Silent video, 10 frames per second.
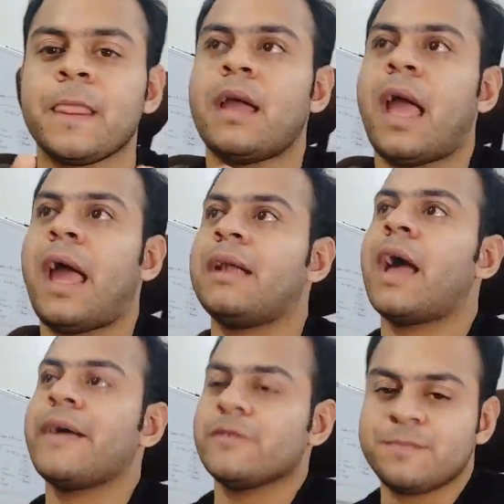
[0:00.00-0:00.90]
and
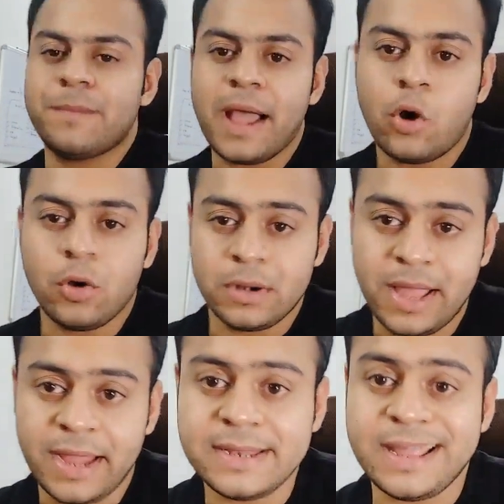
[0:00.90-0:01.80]
I was back
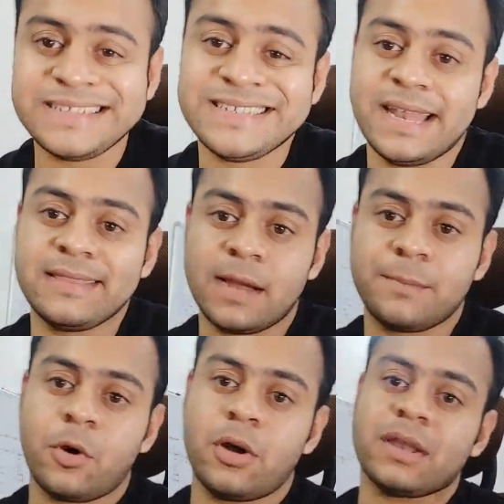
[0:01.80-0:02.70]
online and selling that
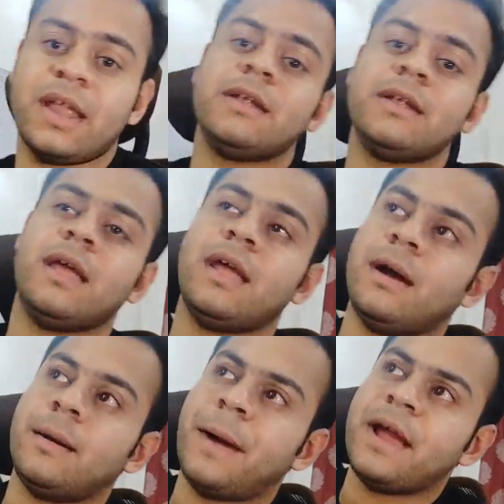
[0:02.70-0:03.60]
product
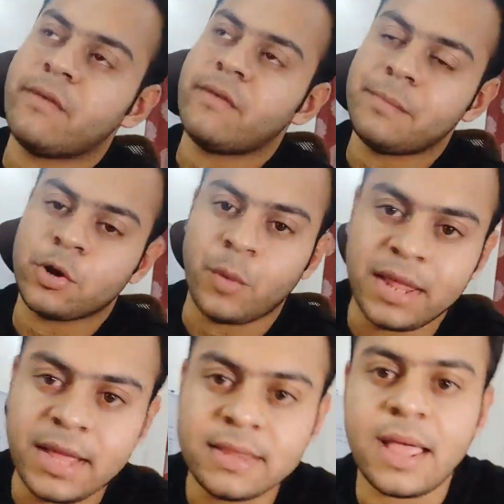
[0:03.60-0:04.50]
by November
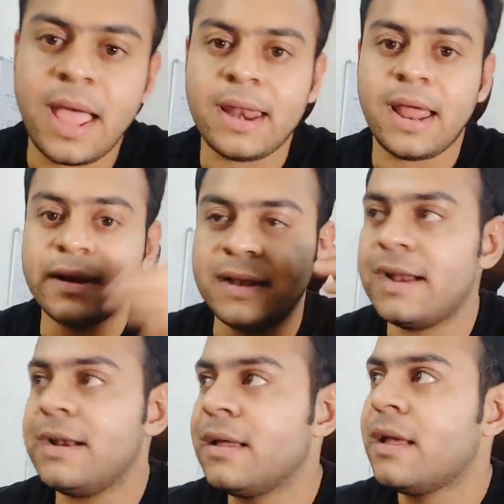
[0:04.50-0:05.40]
28th, and I
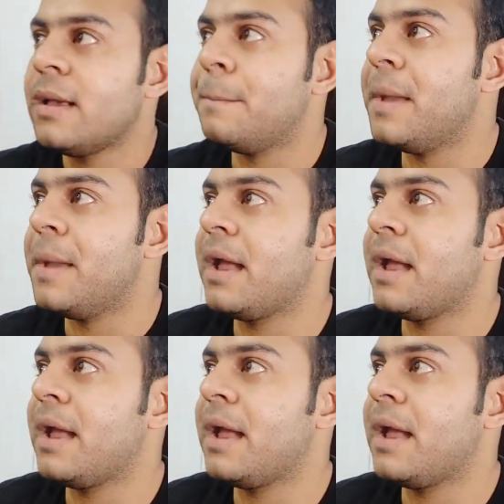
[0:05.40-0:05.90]
did make